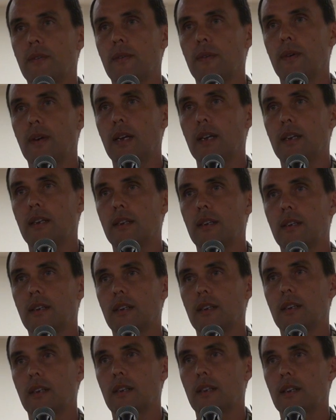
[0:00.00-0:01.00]
Right?
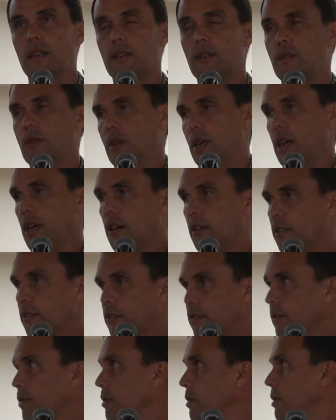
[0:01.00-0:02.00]
You have
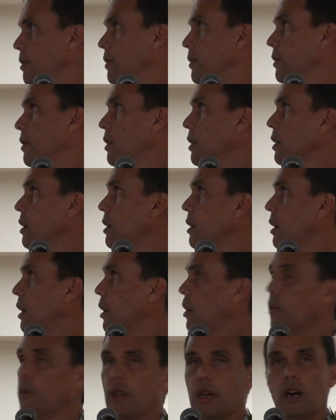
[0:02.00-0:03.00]

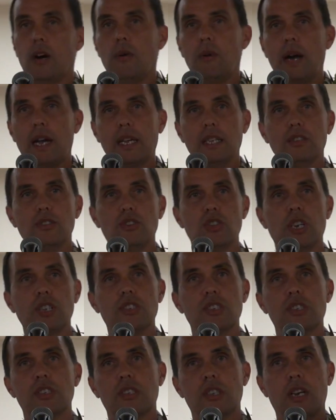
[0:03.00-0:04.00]
the Hawaiian
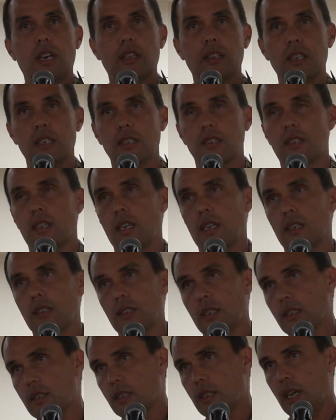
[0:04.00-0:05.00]
judges on these
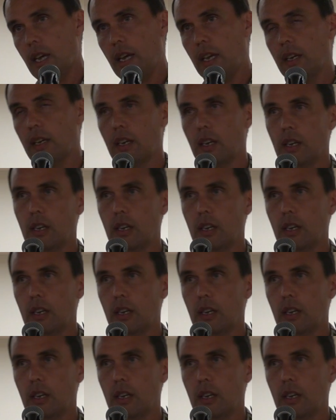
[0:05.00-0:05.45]
things and saying,